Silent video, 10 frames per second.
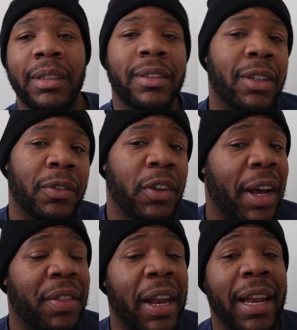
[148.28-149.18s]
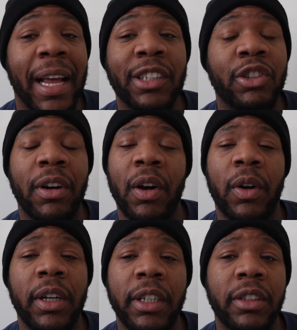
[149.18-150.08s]
So if you have the less ground
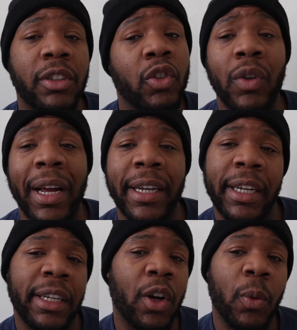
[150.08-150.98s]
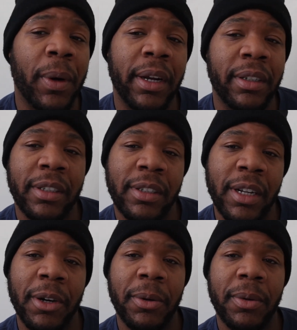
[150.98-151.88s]
clearance, you're not getting nowhere in the
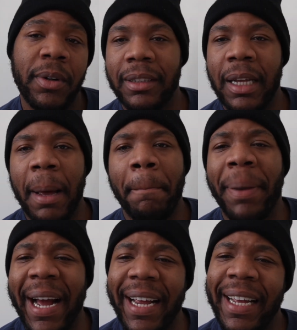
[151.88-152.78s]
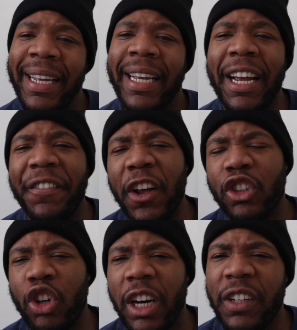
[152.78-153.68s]
snow. But if you
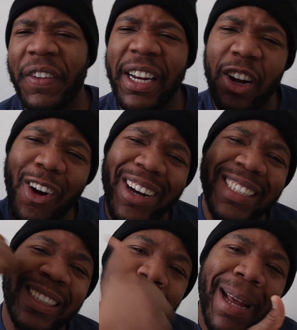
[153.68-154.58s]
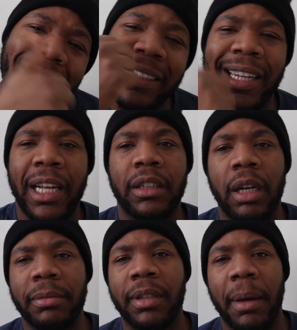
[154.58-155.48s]
enjoyed this video, go ahead and smash that
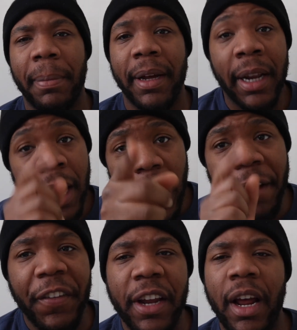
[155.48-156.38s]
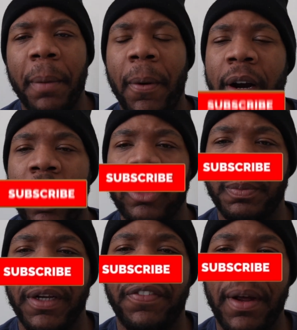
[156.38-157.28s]
thumbs up button. If you're not part of our
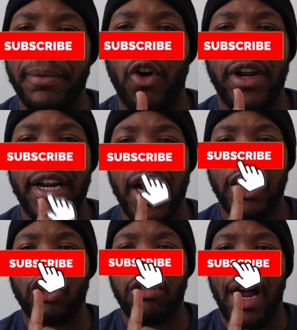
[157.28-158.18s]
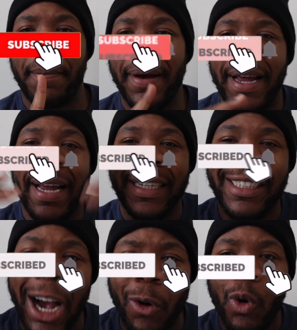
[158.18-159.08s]
Speed Fam, go ahead and hit that subscribe button. And
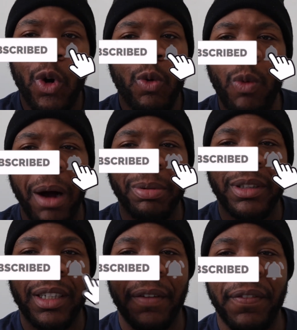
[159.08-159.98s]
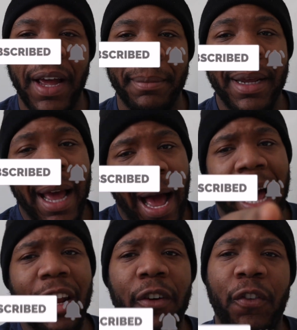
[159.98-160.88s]
yo, welcome to the family.
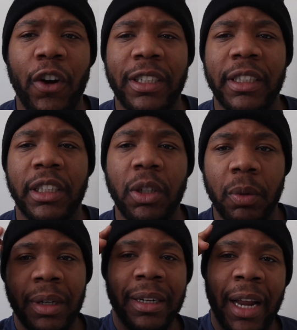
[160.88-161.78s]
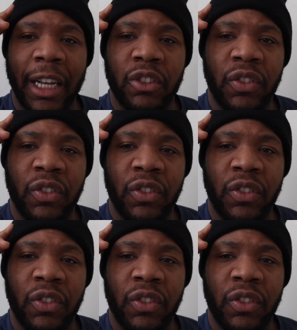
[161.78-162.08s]
I look forward to seeing you next